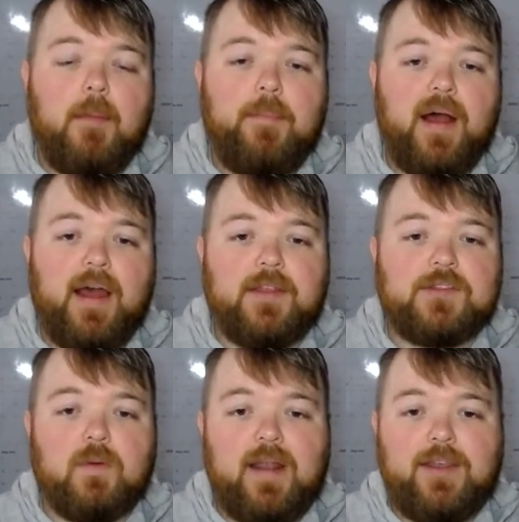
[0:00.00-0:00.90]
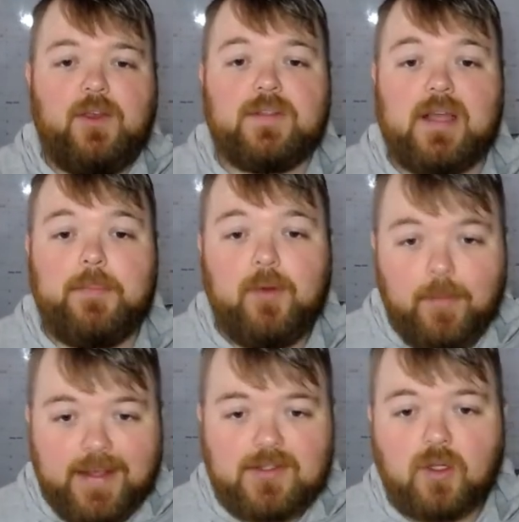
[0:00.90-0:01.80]
But so what I do is I'll pull
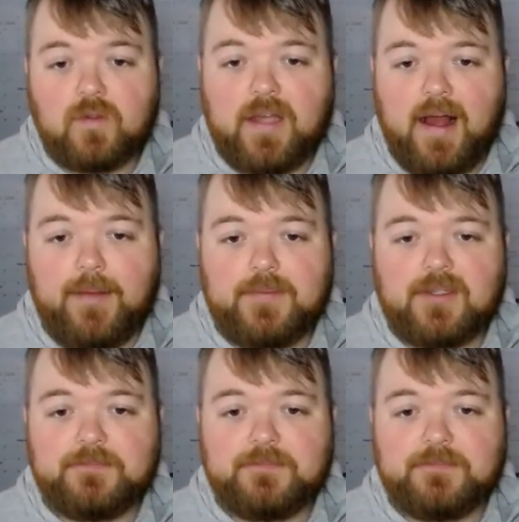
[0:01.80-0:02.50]
my sold comps,